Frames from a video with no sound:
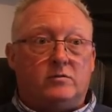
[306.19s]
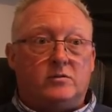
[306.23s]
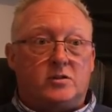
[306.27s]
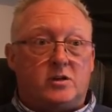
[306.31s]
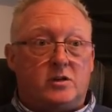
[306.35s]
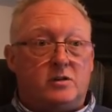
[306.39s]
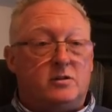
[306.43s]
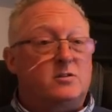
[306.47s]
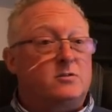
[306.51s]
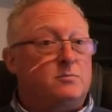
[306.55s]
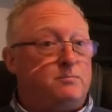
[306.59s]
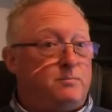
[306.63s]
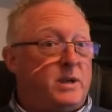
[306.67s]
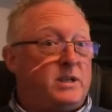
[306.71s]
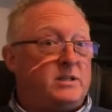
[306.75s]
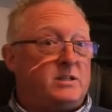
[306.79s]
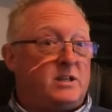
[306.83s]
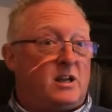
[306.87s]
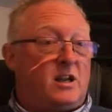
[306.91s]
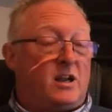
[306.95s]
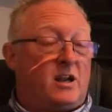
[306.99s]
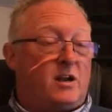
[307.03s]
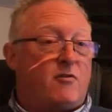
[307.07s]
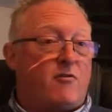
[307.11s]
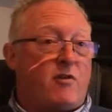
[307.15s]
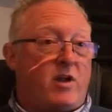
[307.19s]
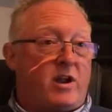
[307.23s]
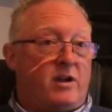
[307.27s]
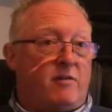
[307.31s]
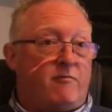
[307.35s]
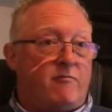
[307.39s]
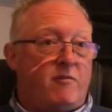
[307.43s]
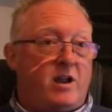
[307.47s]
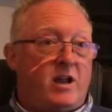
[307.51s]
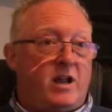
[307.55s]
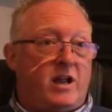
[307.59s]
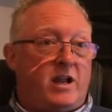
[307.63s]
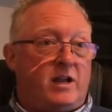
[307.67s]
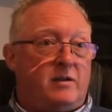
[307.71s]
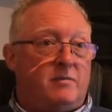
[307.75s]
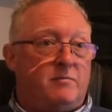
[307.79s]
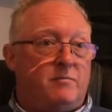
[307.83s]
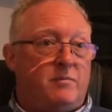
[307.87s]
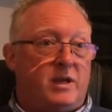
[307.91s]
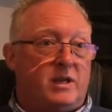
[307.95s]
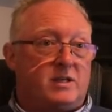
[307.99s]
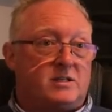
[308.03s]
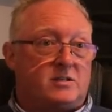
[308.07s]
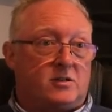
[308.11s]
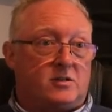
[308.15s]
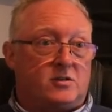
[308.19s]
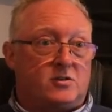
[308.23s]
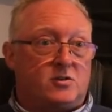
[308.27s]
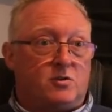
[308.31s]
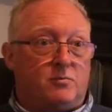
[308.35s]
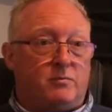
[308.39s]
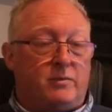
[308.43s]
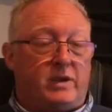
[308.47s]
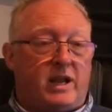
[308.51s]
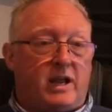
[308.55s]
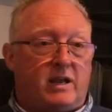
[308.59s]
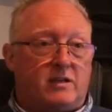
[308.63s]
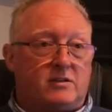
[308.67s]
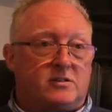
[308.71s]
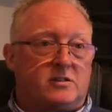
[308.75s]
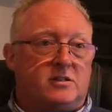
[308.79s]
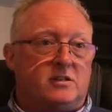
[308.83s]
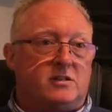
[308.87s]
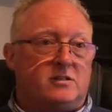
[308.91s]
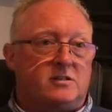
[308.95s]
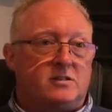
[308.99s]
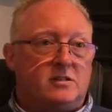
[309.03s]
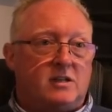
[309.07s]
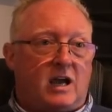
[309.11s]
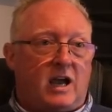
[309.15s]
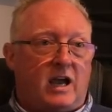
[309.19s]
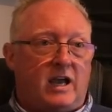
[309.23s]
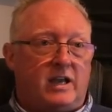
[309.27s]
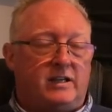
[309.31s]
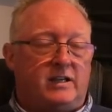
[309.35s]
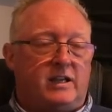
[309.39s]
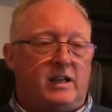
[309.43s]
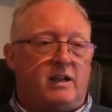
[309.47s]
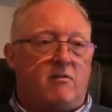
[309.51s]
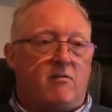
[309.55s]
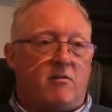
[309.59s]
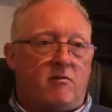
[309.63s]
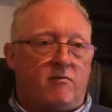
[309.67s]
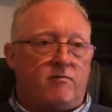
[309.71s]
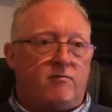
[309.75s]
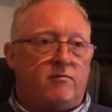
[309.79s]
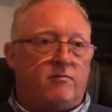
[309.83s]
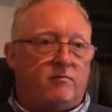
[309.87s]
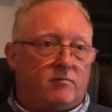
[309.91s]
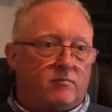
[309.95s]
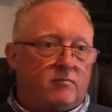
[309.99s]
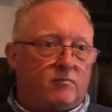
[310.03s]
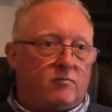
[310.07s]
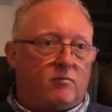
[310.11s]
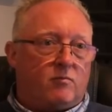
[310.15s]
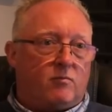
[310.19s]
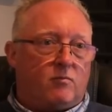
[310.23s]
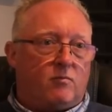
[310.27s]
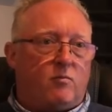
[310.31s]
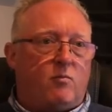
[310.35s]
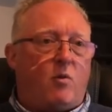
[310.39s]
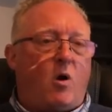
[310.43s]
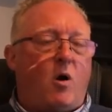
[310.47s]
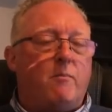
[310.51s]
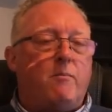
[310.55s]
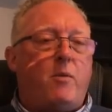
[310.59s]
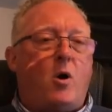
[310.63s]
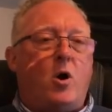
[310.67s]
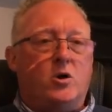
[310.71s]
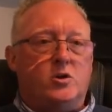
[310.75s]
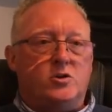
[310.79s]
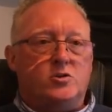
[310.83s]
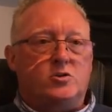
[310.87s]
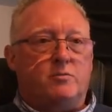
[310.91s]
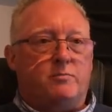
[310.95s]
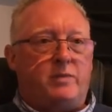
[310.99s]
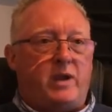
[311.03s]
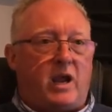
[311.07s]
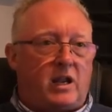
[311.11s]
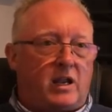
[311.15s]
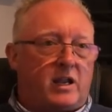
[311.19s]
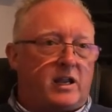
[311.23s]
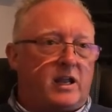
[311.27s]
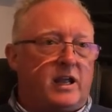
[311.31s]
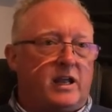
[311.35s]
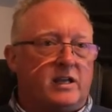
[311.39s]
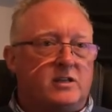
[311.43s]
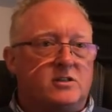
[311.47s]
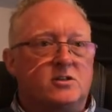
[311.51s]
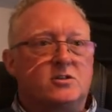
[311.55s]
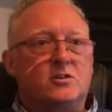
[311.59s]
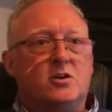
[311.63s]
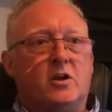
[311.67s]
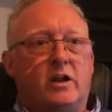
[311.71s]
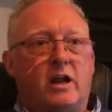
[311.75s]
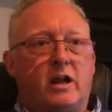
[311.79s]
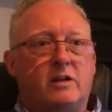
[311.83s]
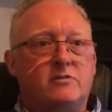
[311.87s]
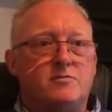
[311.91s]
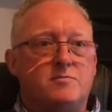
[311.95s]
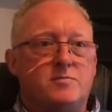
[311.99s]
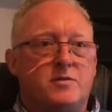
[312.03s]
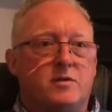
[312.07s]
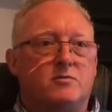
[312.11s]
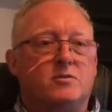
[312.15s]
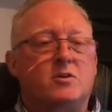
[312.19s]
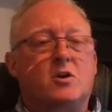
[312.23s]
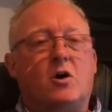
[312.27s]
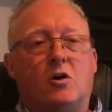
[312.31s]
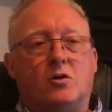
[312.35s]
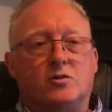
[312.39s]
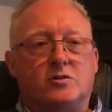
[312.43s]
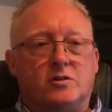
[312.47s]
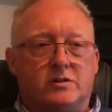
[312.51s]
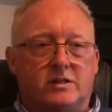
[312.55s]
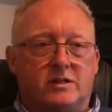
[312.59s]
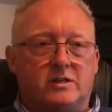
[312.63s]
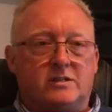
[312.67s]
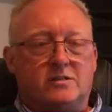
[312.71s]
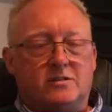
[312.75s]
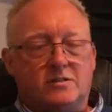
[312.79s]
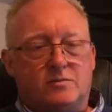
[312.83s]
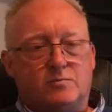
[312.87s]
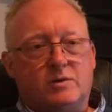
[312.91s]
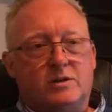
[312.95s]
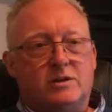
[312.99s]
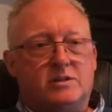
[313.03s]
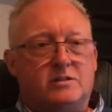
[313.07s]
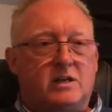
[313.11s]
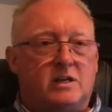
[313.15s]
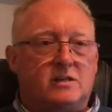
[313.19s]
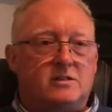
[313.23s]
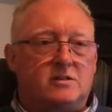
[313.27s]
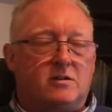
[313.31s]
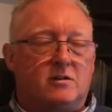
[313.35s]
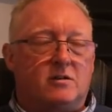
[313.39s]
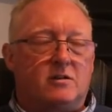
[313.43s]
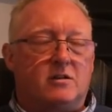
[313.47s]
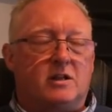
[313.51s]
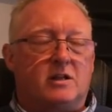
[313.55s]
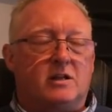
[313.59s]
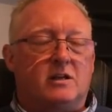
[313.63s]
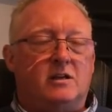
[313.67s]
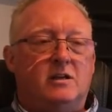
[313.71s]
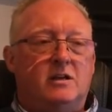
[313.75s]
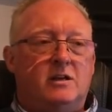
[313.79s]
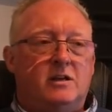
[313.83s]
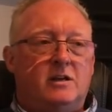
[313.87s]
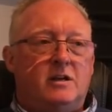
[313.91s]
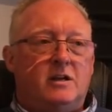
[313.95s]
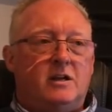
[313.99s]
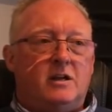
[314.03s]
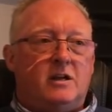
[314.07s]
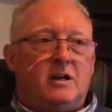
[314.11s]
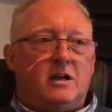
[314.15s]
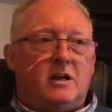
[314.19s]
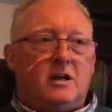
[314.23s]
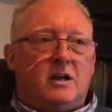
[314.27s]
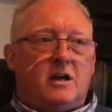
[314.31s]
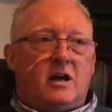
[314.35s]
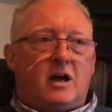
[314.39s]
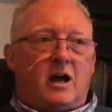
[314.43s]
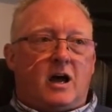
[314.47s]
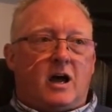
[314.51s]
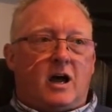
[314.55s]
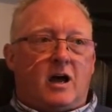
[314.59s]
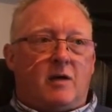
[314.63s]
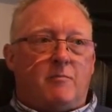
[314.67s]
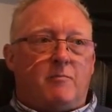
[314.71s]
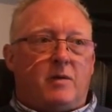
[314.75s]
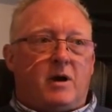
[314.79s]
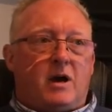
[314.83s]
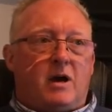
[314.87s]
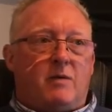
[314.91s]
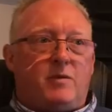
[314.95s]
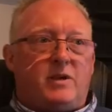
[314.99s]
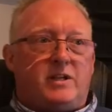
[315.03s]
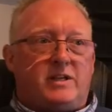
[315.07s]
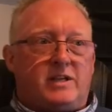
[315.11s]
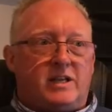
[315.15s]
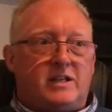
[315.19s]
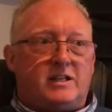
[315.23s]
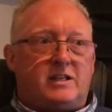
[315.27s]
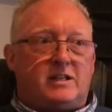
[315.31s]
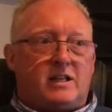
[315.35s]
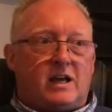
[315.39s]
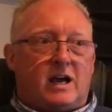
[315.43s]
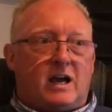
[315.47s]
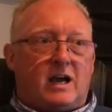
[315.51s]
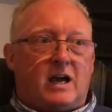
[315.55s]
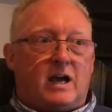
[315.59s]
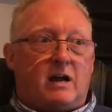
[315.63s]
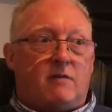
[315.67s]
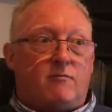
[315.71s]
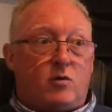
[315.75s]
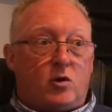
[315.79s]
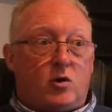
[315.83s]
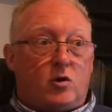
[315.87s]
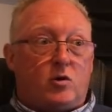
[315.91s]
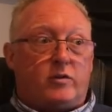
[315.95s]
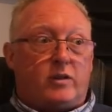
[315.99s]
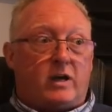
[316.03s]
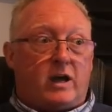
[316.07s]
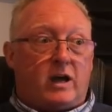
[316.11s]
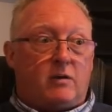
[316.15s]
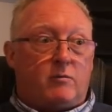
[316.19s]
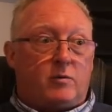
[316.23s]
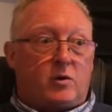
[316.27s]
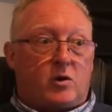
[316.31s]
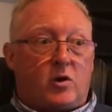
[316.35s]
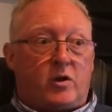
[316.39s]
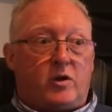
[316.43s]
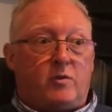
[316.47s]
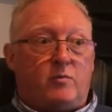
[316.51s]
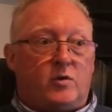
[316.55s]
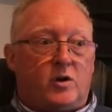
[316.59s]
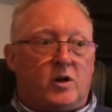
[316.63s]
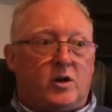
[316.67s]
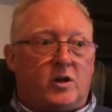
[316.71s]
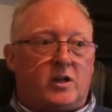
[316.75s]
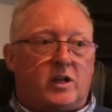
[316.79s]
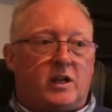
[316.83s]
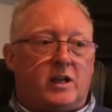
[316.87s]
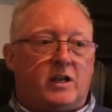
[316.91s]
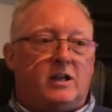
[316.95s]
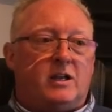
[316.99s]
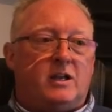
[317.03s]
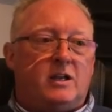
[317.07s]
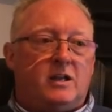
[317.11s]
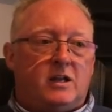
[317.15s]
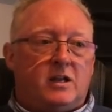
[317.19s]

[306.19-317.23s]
So you're basically creating a rating based on somebody else's idea of what points should be allocated to certain attributes, course and distance, winners, that sort of thing. And we did that, I wrote that, we got it working.